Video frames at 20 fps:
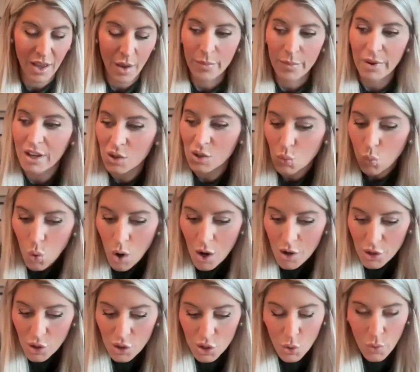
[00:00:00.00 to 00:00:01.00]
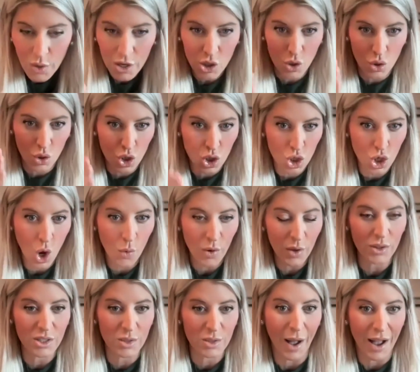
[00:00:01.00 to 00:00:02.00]
Because what you're doing is you're
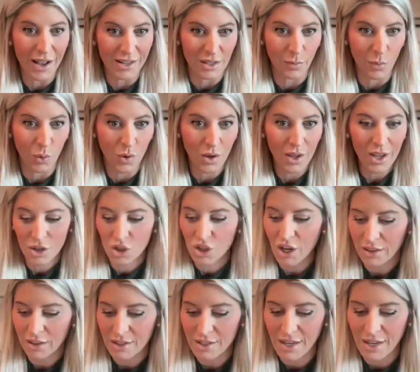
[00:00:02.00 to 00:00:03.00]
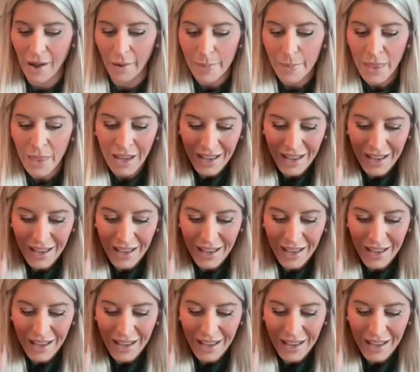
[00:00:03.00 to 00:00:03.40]
showing what's possible. Check this out.